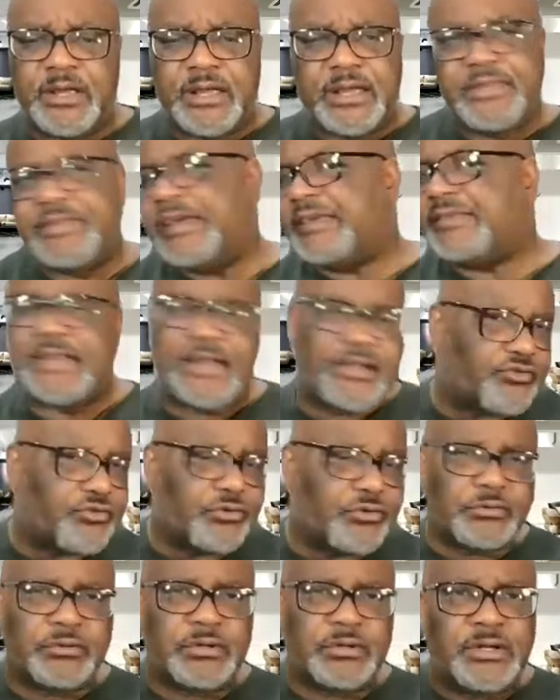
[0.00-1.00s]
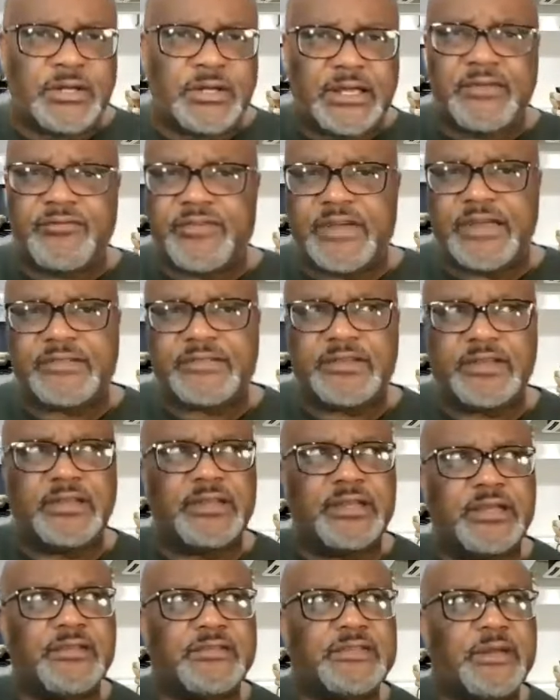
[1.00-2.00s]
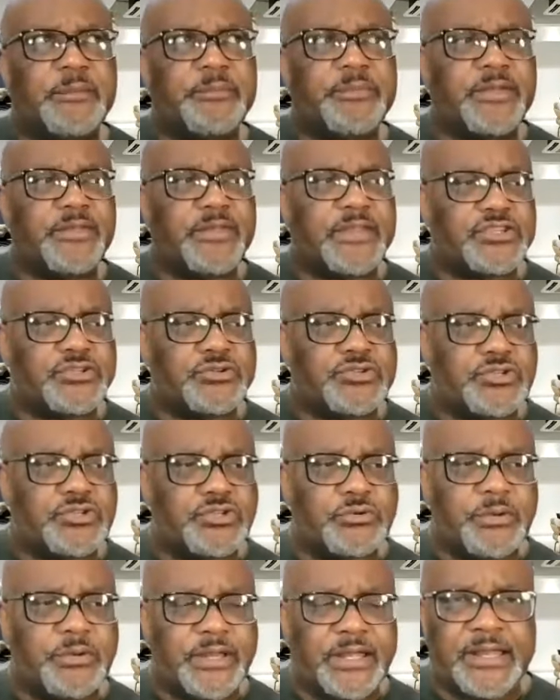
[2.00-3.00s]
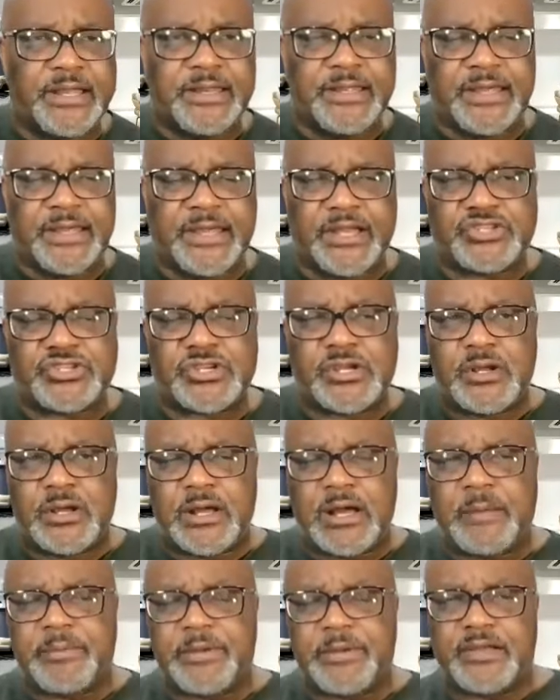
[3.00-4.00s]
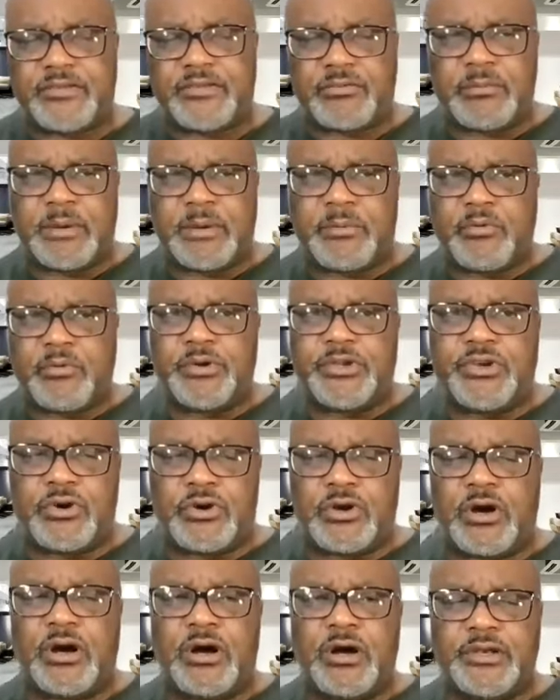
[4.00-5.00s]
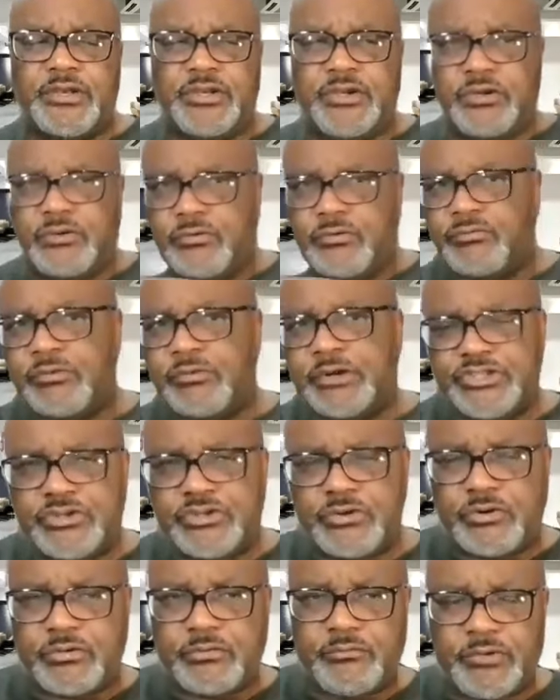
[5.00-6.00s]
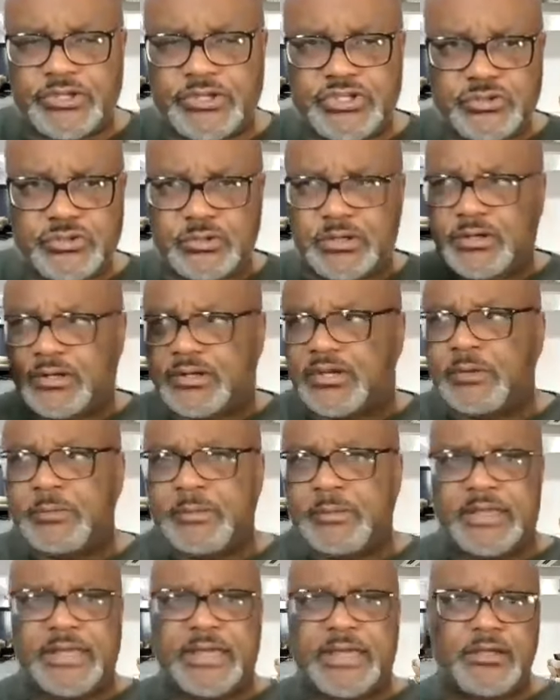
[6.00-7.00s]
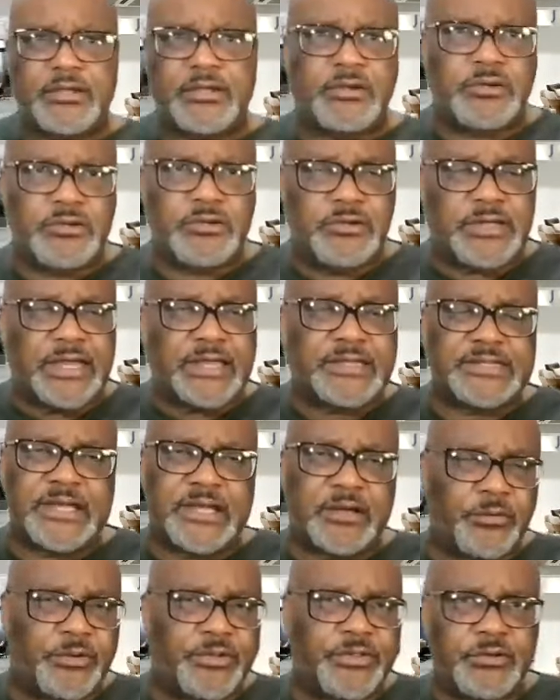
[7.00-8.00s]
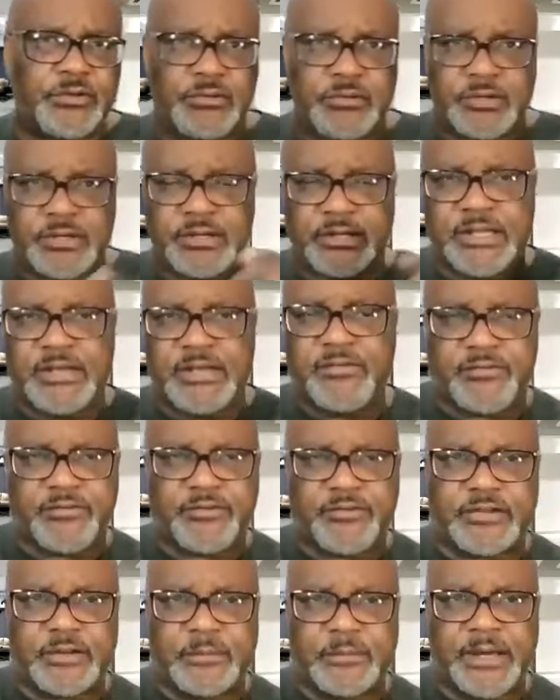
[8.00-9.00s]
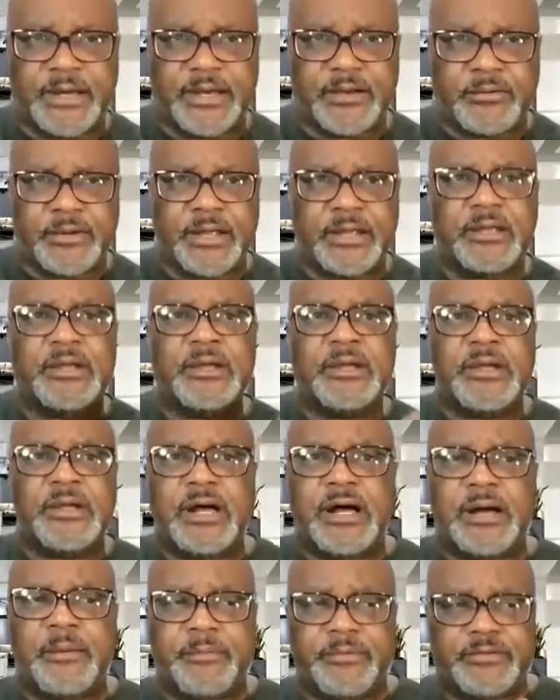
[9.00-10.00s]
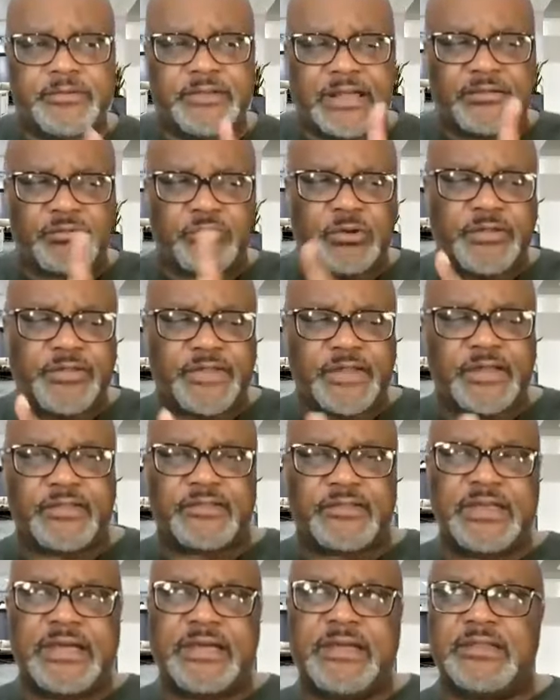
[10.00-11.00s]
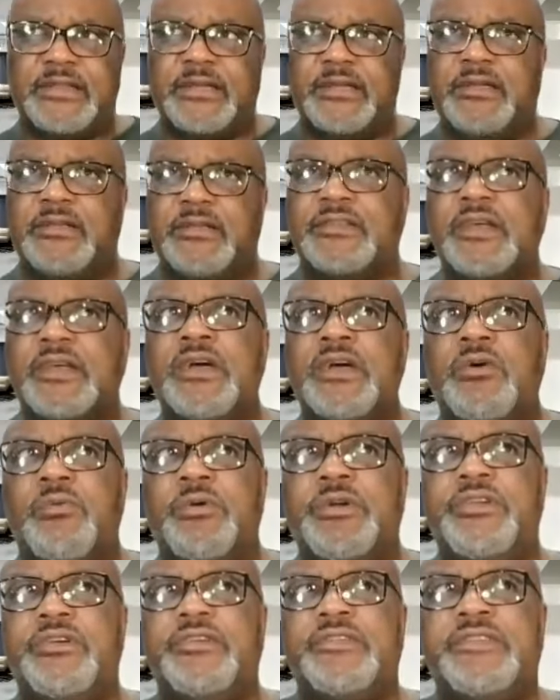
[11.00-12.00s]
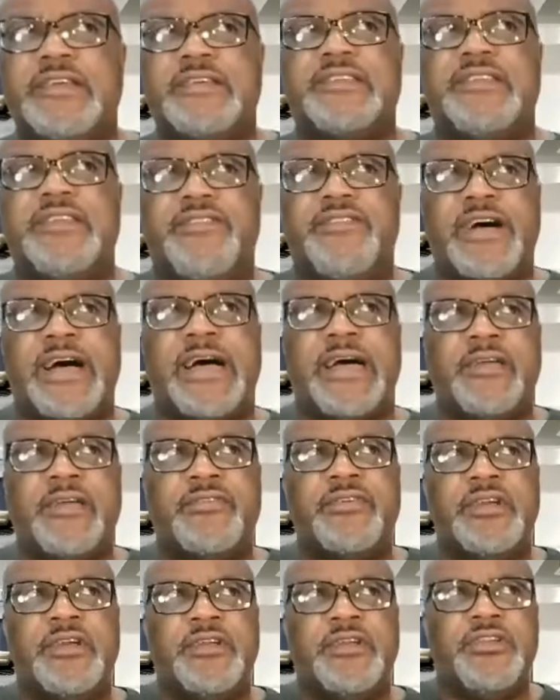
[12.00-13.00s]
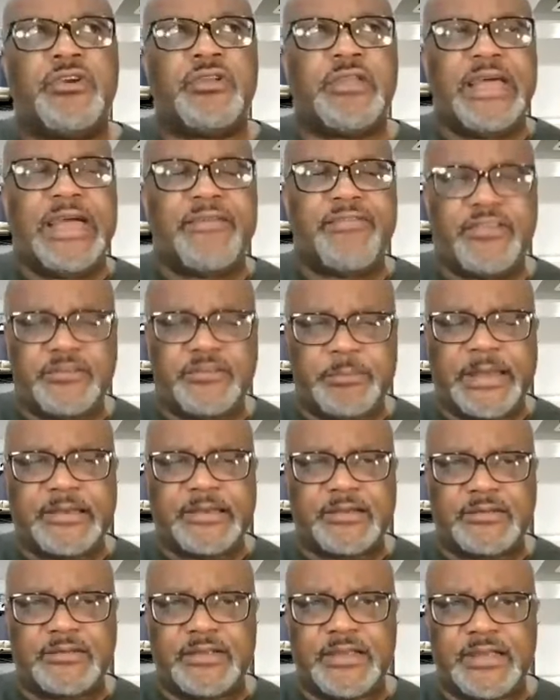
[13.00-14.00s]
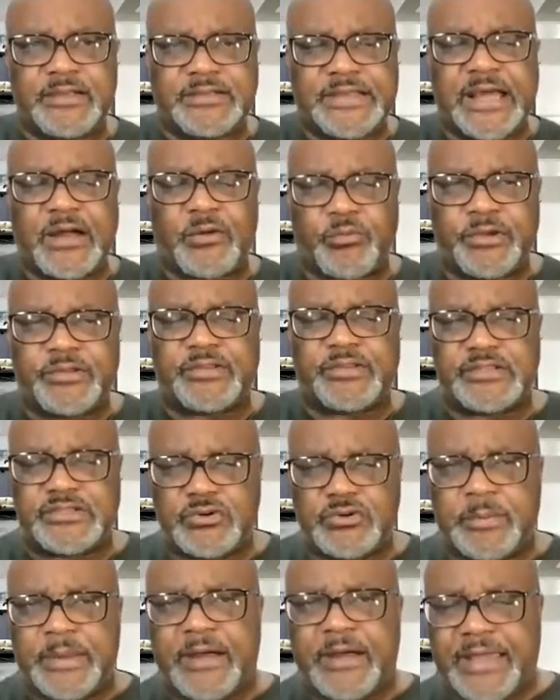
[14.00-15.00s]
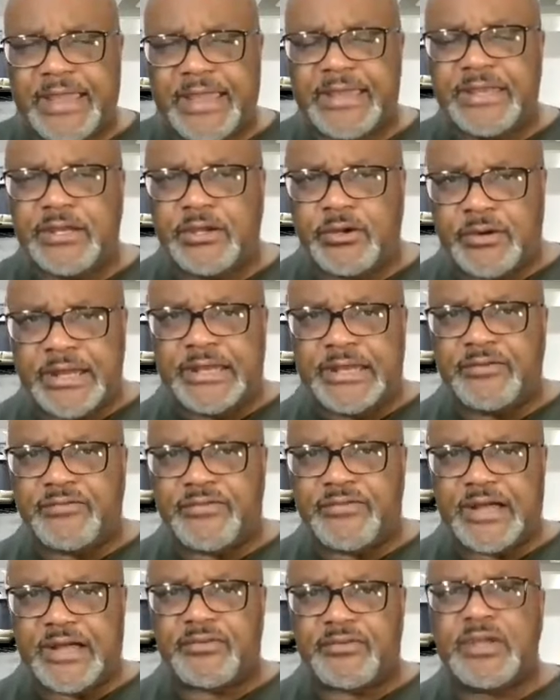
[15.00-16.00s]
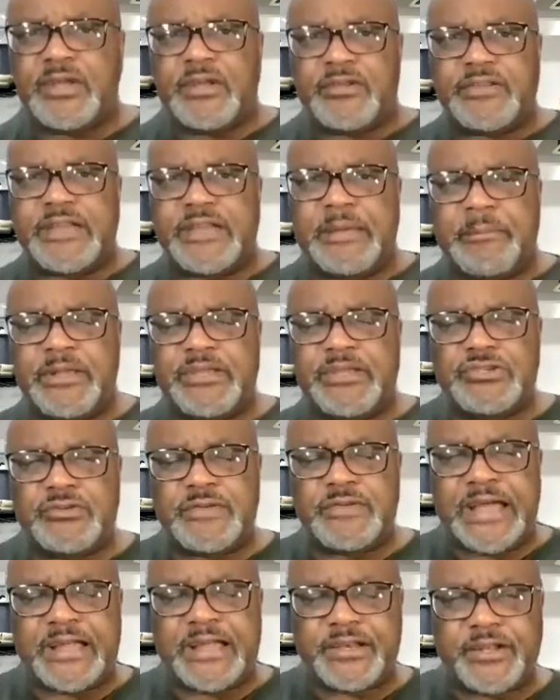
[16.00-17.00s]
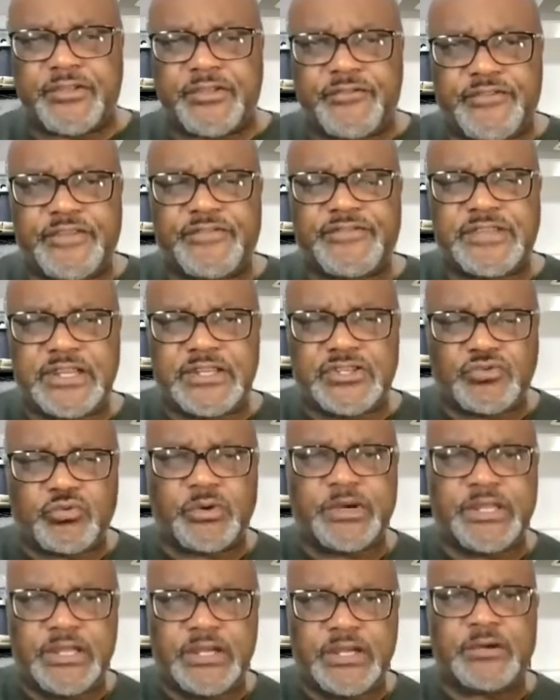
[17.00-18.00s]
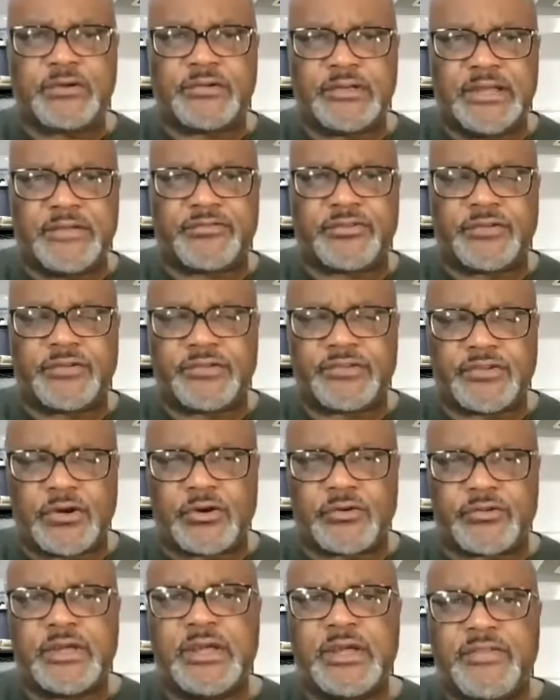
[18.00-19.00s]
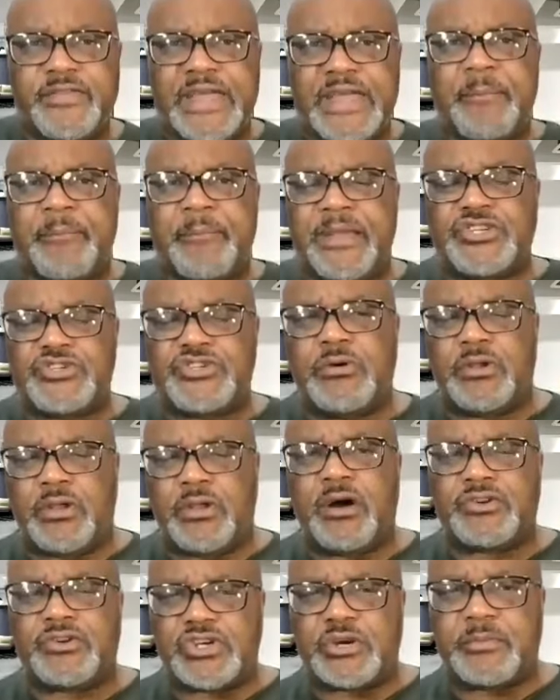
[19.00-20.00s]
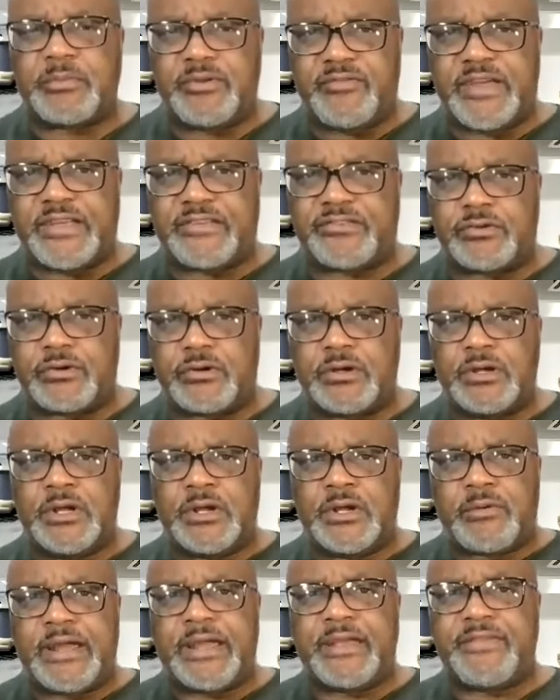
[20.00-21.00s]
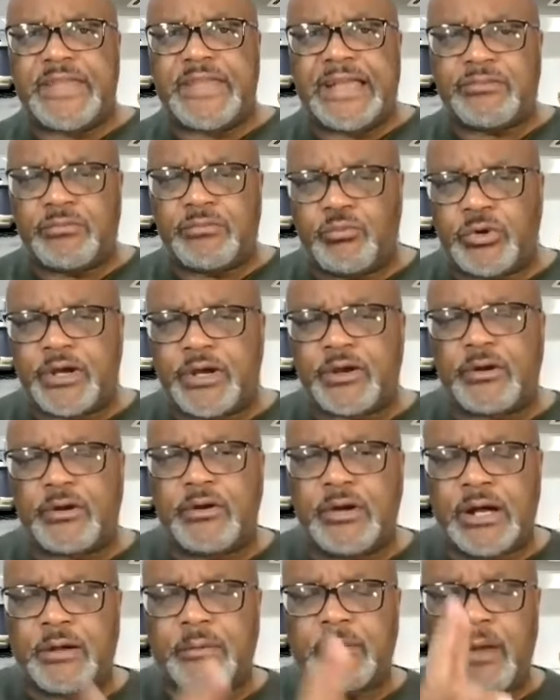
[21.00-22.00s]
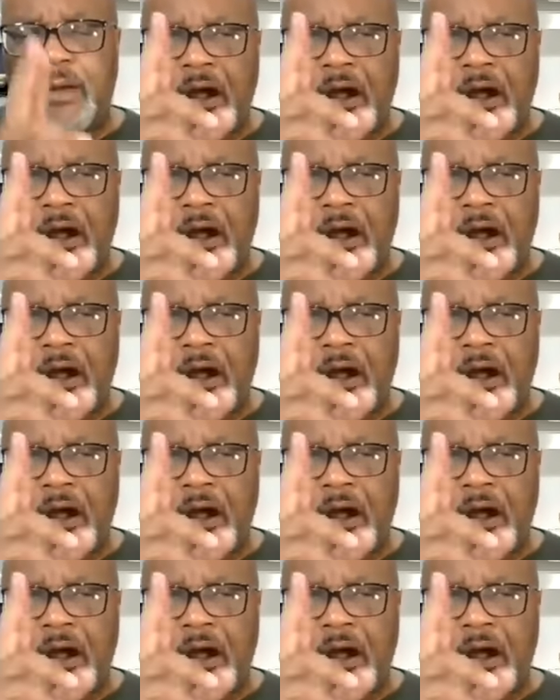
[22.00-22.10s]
And that's not true investing is something that you should do at any age uh, because remember when you're gone you, what you what you accumulate you, you can't take it with you you're going to leave it for somebody right uh, so that's one thing the second thing is when you're 65 your life expectancy has now risen to about 80 or 85 so that means you've got another 15 20 years left on this earth that makes you a long-term investor right that's where uh,